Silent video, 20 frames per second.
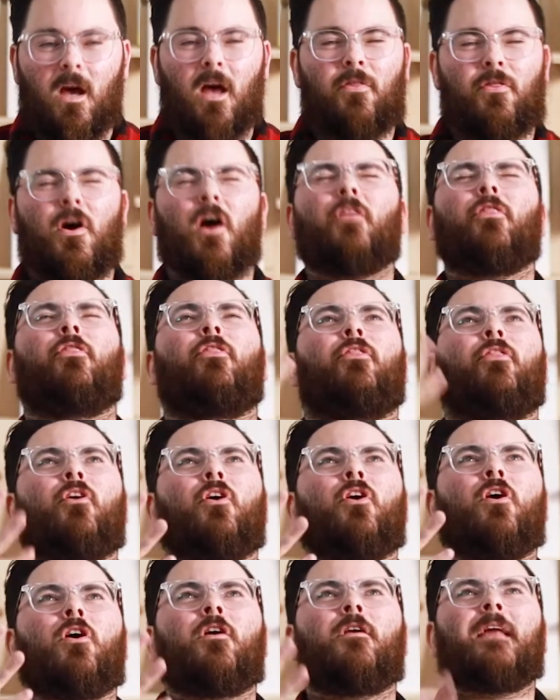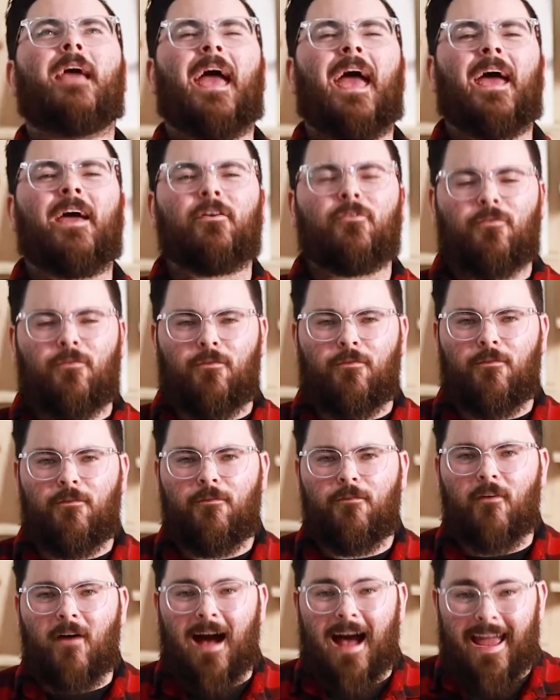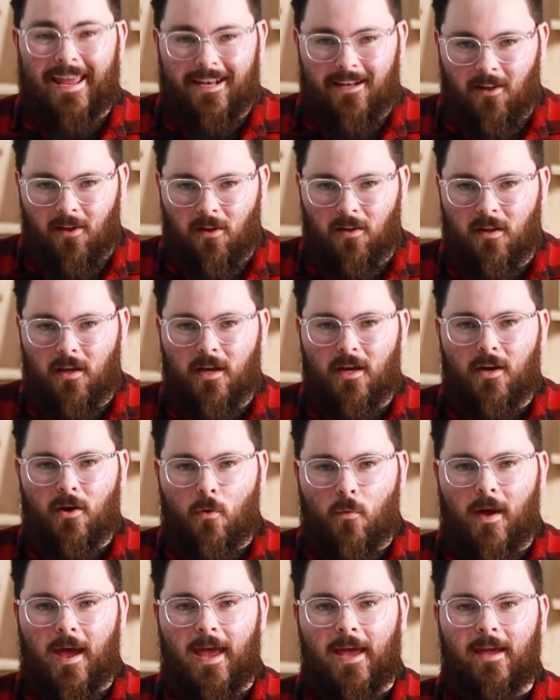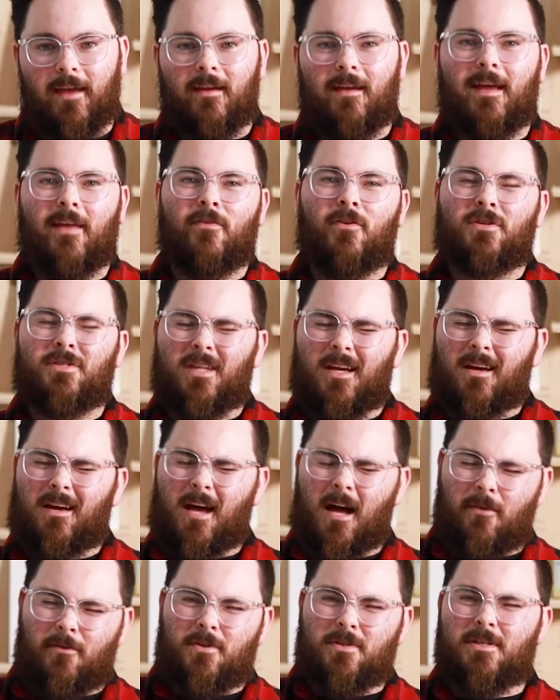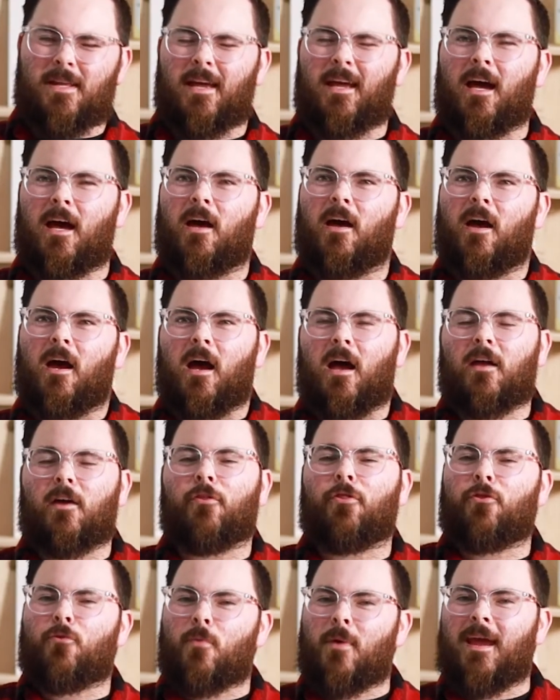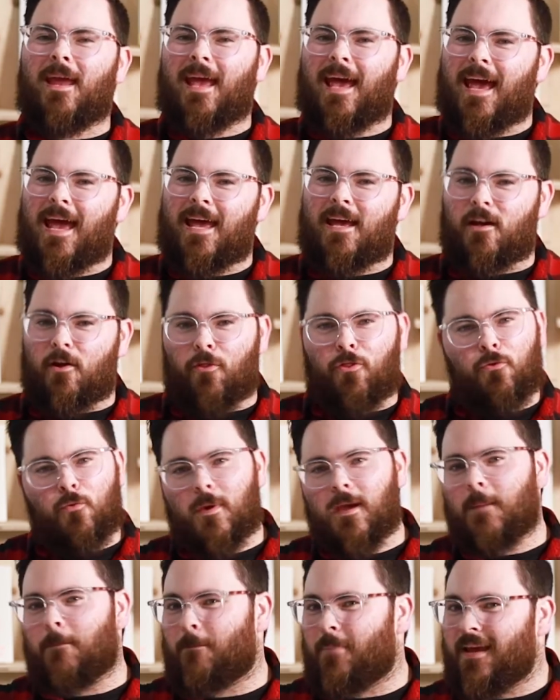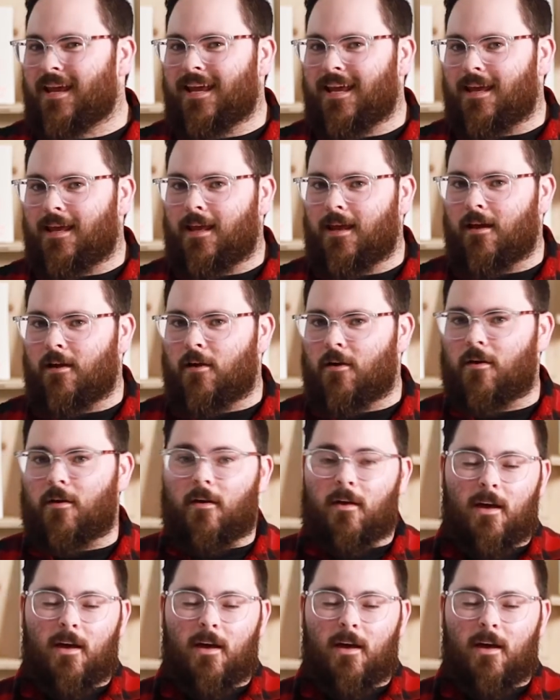The third and final way, and there's like a 3A and a 3B here.